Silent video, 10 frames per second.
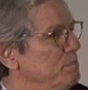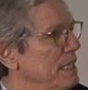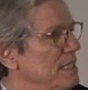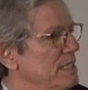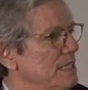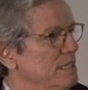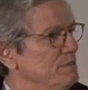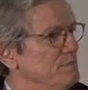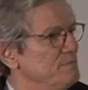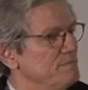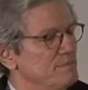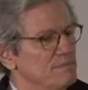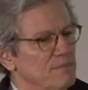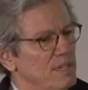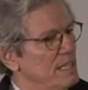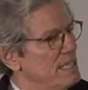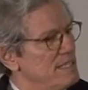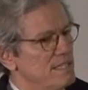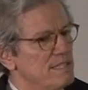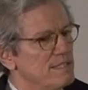But
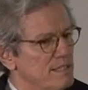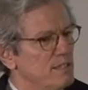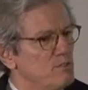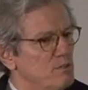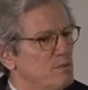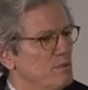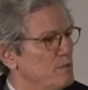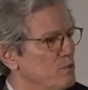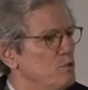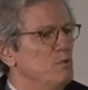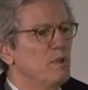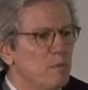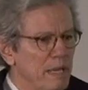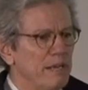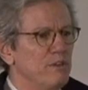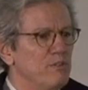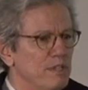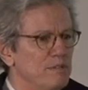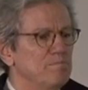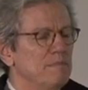this is the truth of the matter is that